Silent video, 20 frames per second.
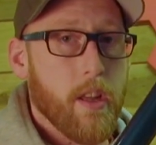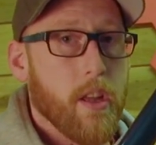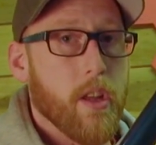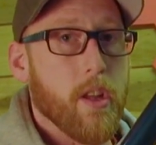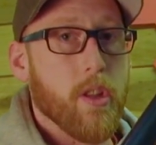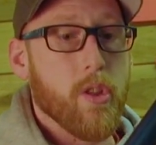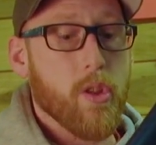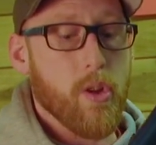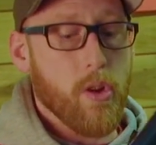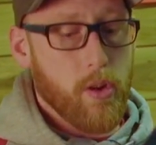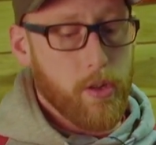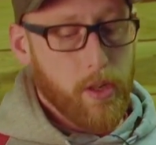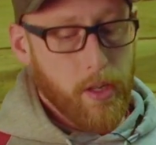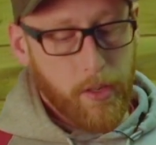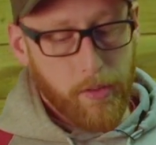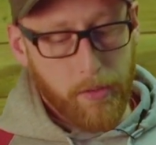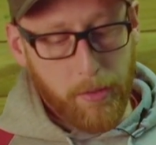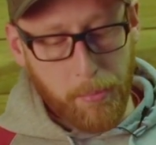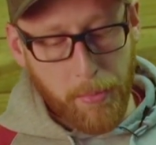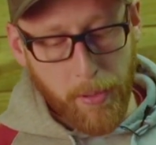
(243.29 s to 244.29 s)
And Jordan
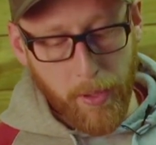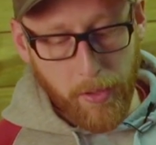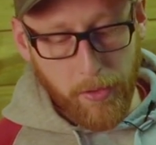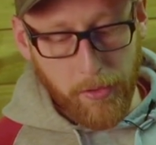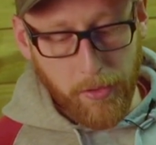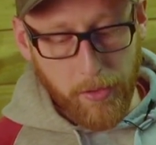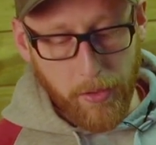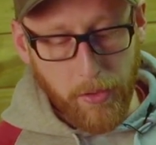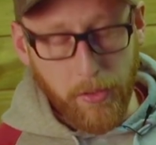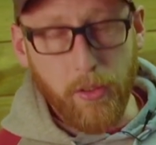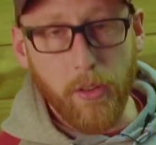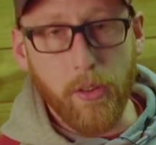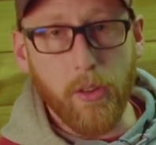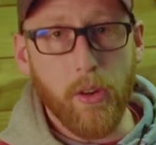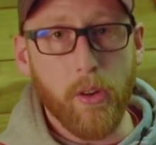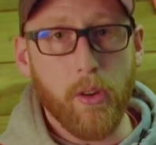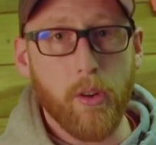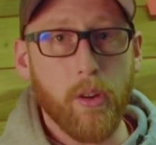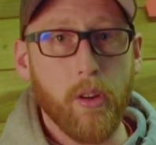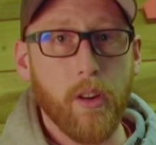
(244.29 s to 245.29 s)
is the person that's done
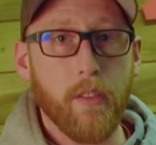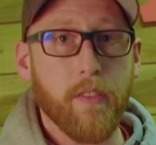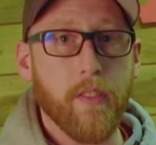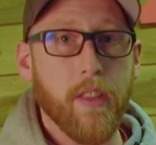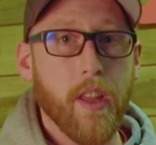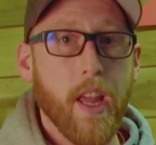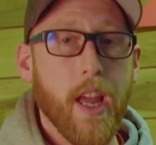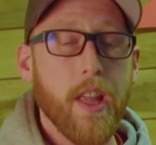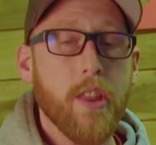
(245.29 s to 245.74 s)
all of the